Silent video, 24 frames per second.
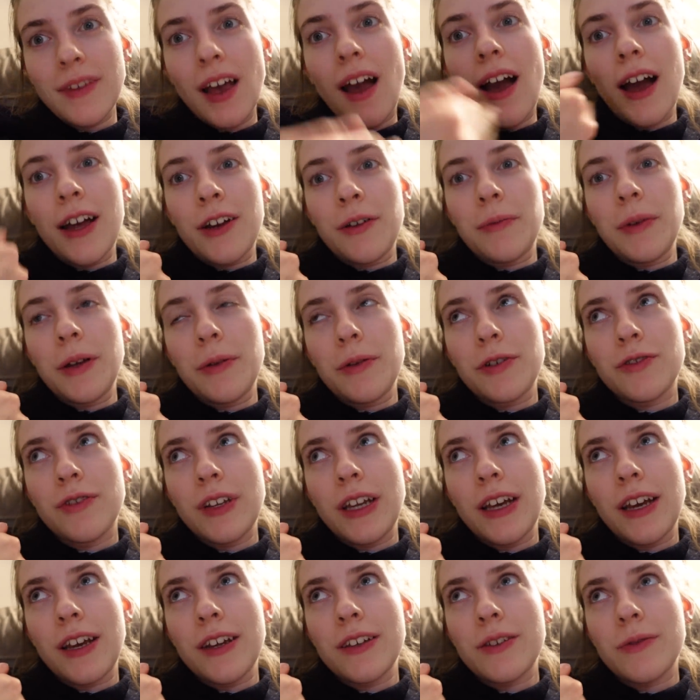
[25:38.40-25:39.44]
I normally watch
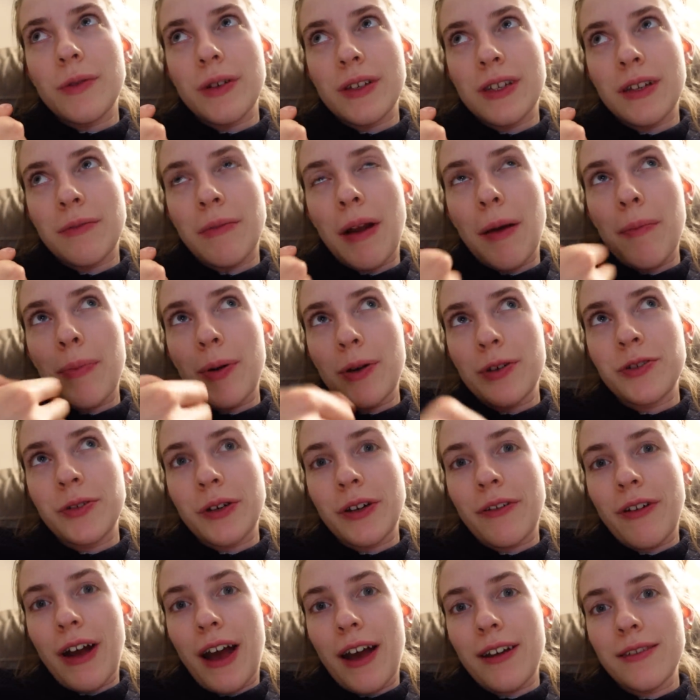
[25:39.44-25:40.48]
videos whilst I'm like
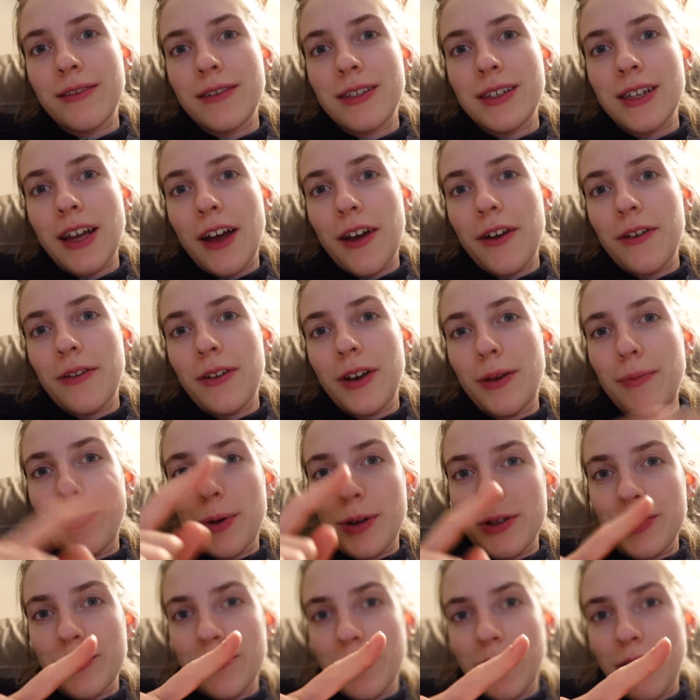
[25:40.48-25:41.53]
pottering around. So are you
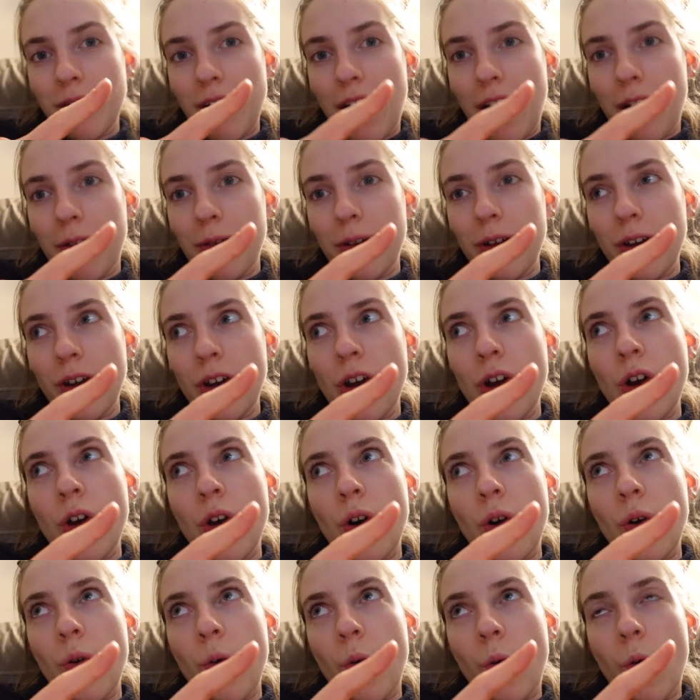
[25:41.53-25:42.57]
pottering around?
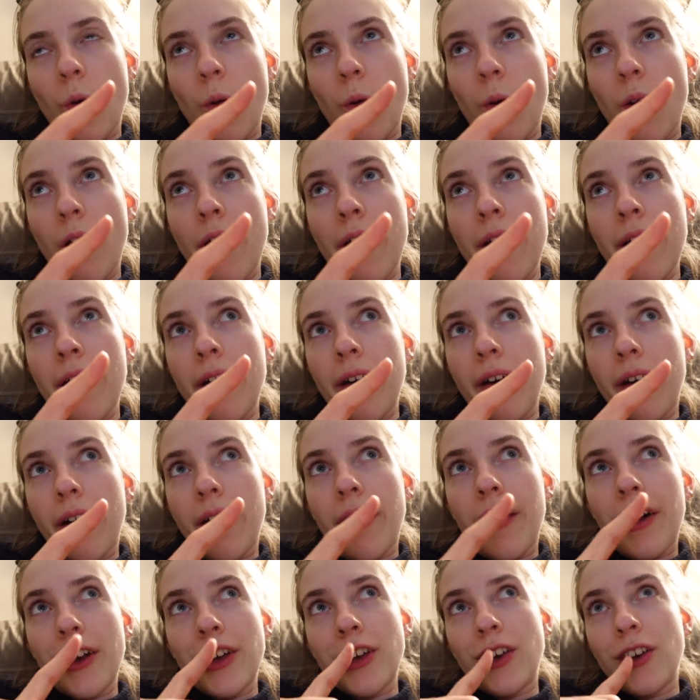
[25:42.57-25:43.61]
Or
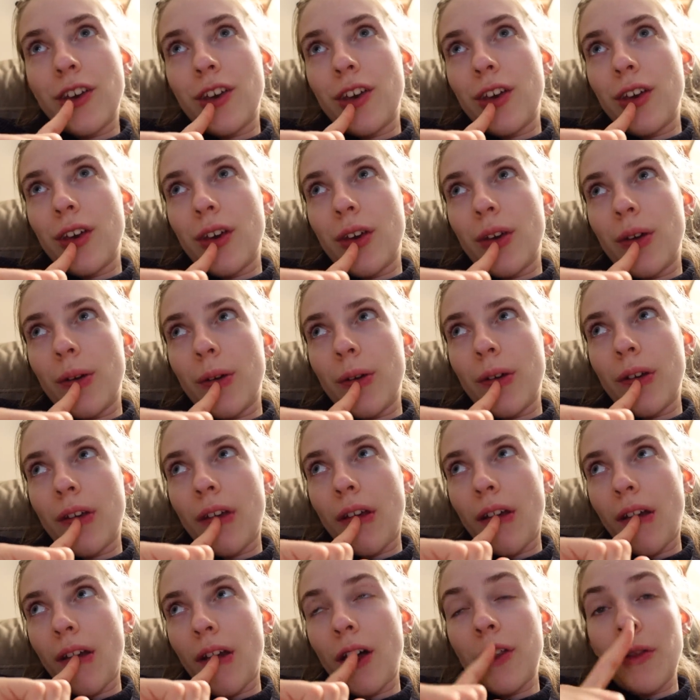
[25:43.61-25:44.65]
are you
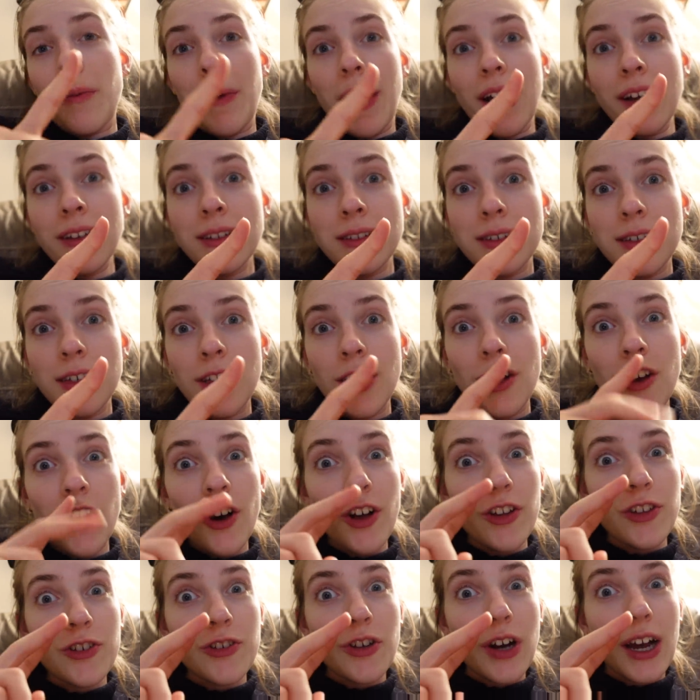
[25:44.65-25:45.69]
on the bus?
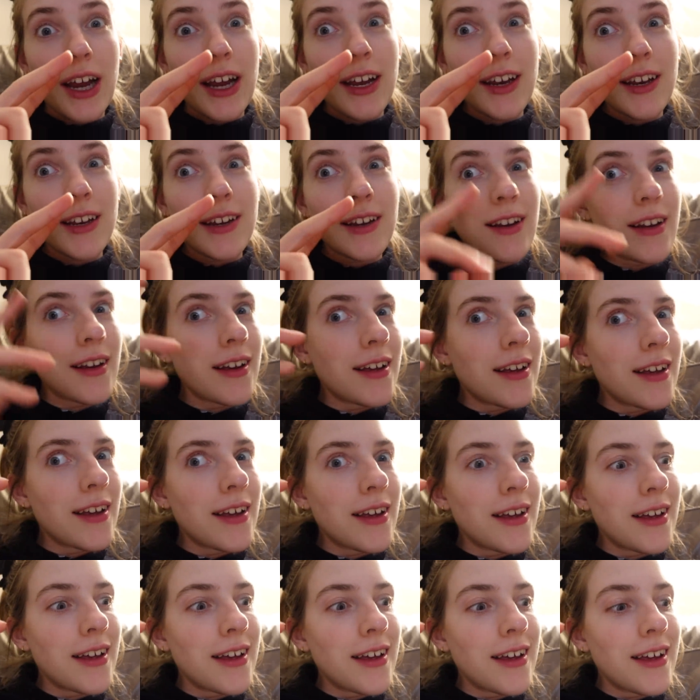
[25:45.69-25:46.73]
On the train?
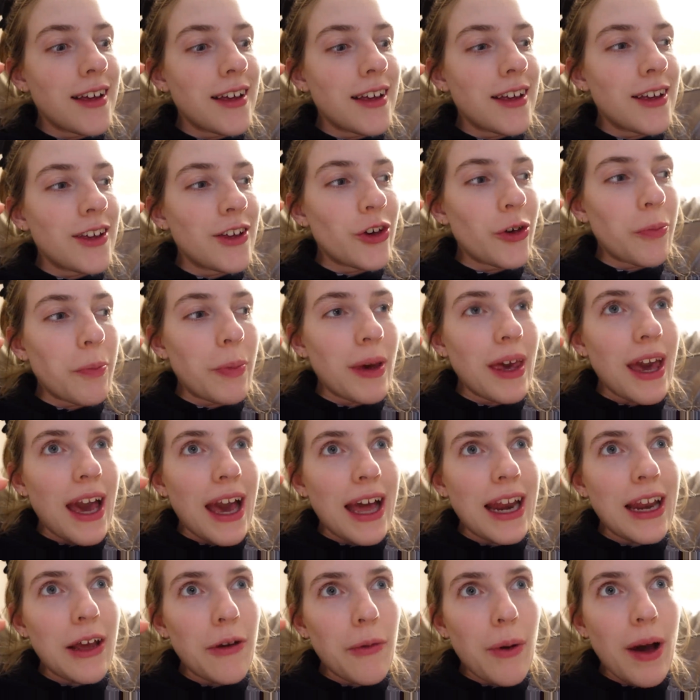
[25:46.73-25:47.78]
You could be
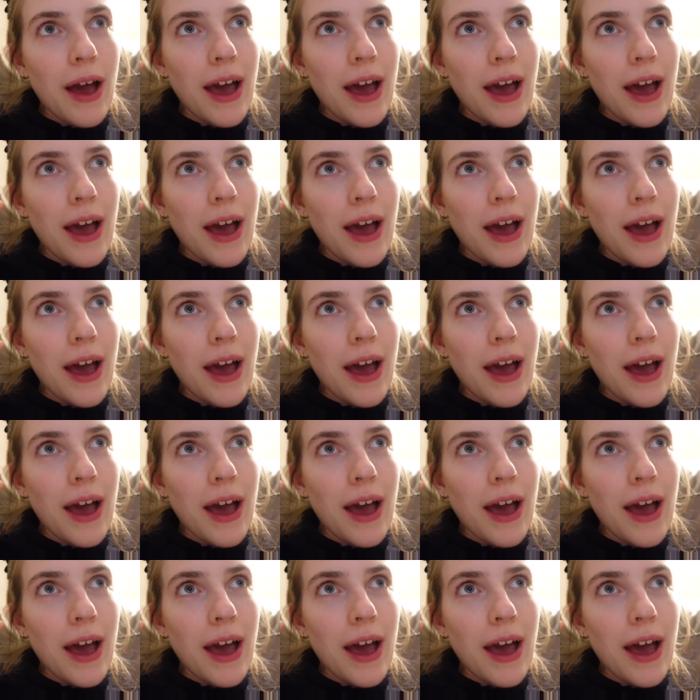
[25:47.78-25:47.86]
anywhere.